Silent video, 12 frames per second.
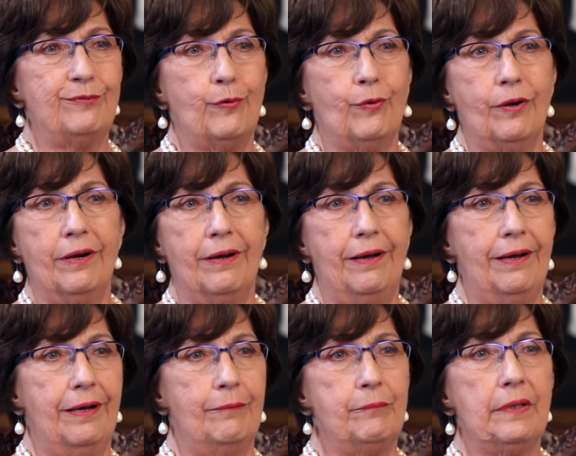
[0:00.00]
for
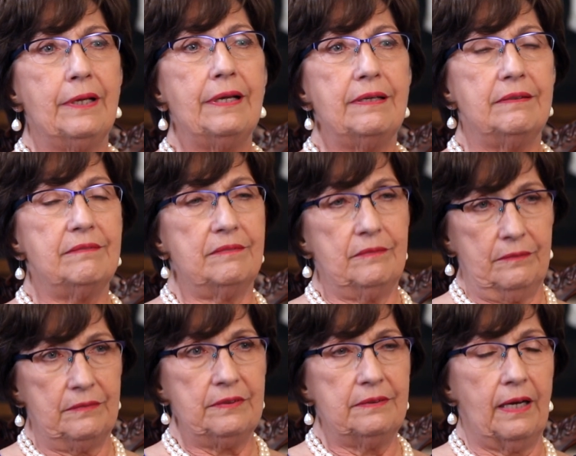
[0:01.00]

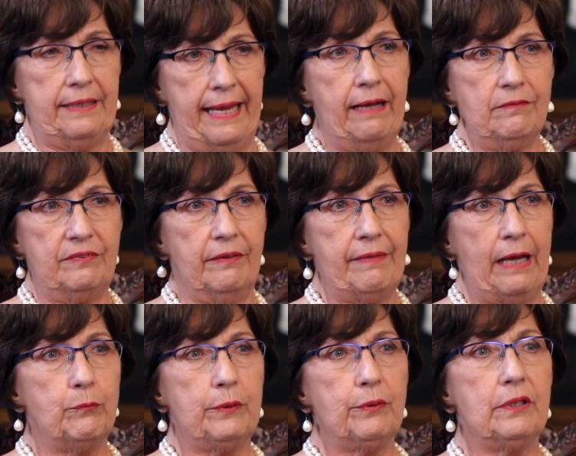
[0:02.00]
announcing
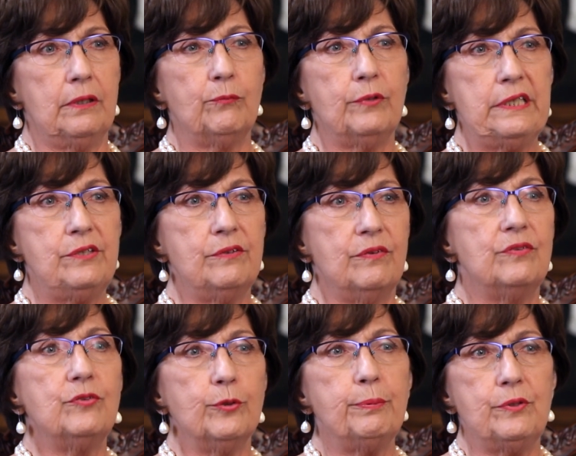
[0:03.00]
that we were going to redo the
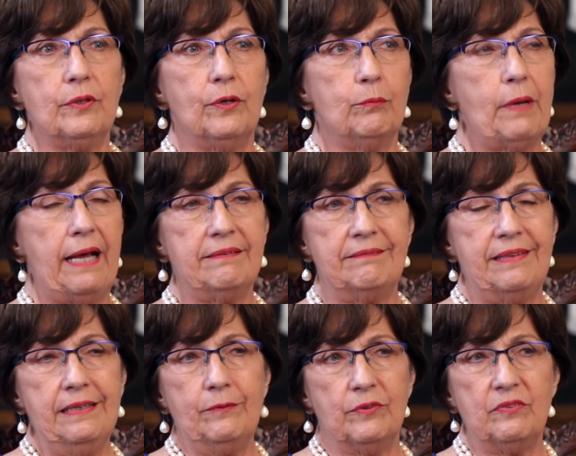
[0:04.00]
Superdome. I
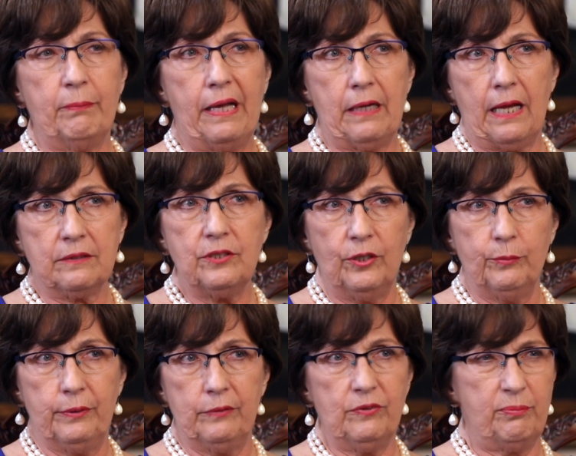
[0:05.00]
think it was about
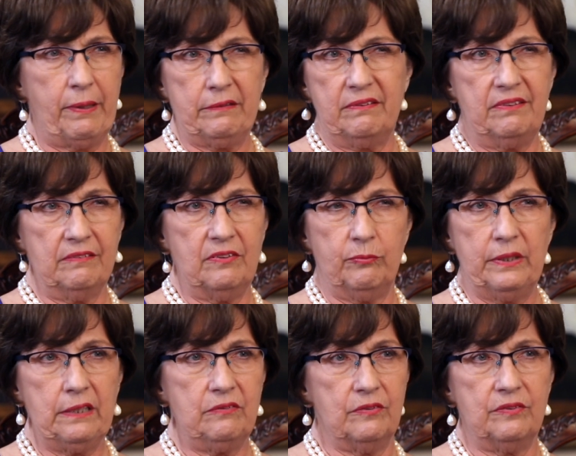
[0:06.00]
October. It was about 6
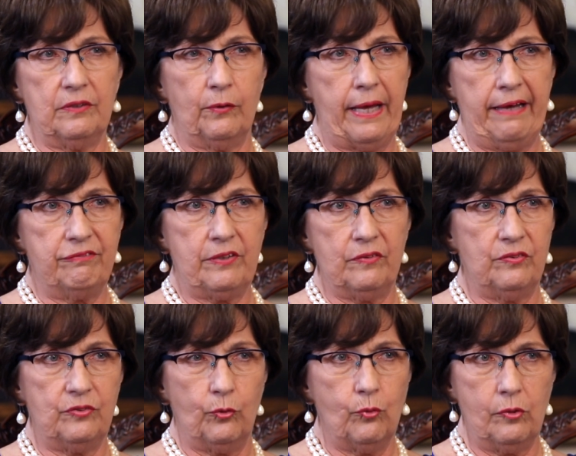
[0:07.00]
weeks or so after the
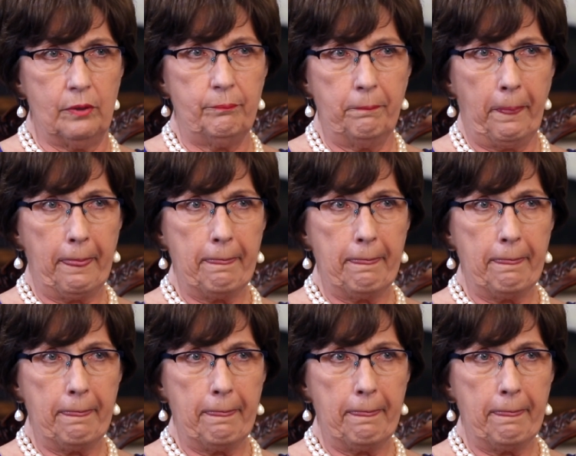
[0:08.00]
storm